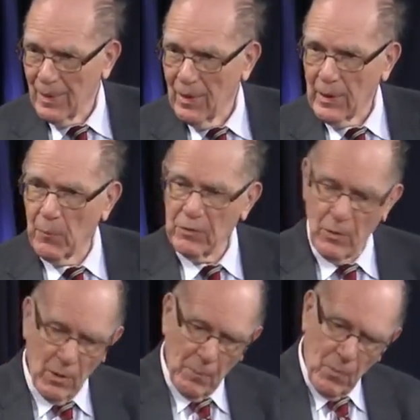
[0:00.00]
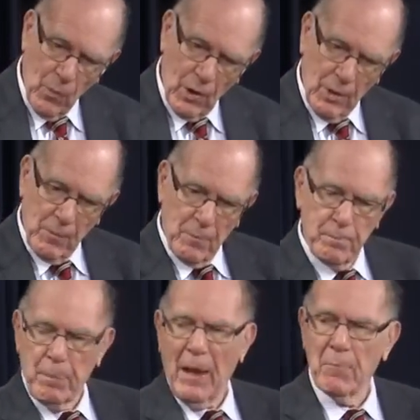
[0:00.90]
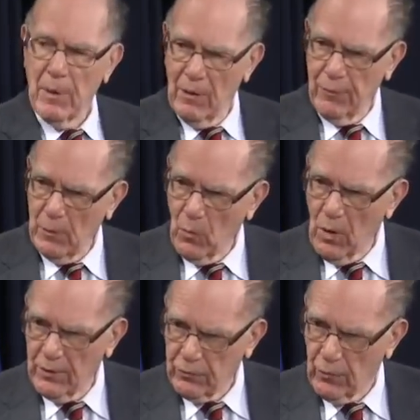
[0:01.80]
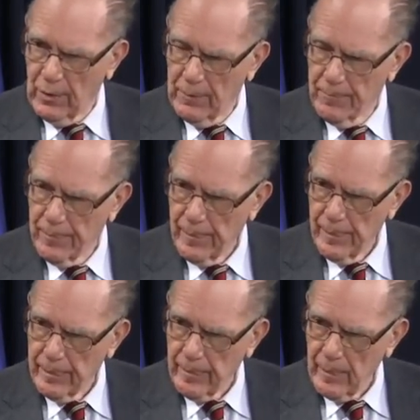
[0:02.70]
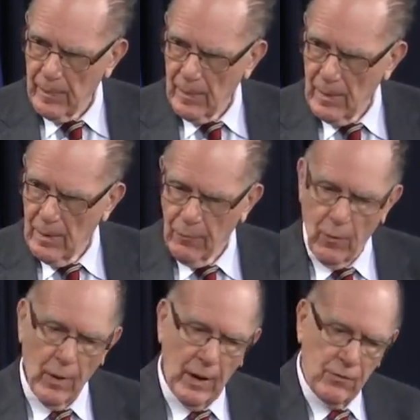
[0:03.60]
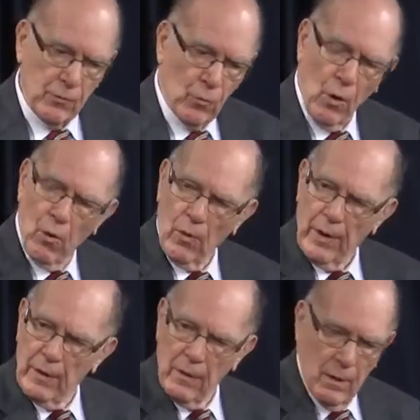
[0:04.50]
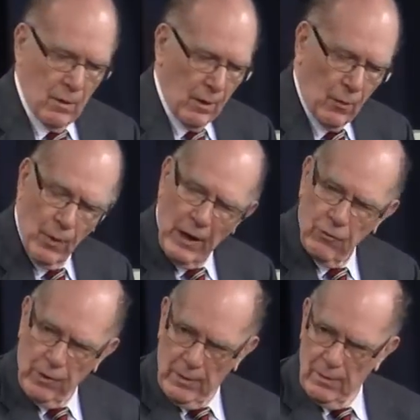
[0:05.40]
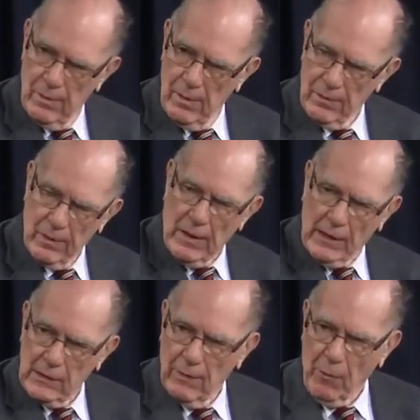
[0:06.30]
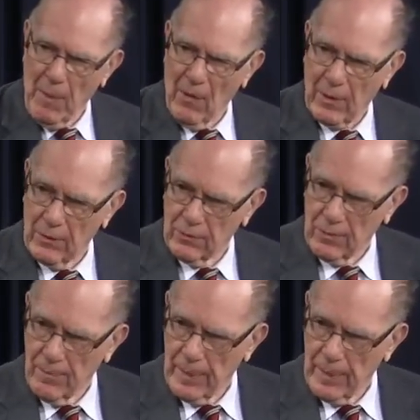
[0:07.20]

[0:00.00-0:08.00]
In other words, we're going to benefit Wall Street for its role in arranging the death of Americans.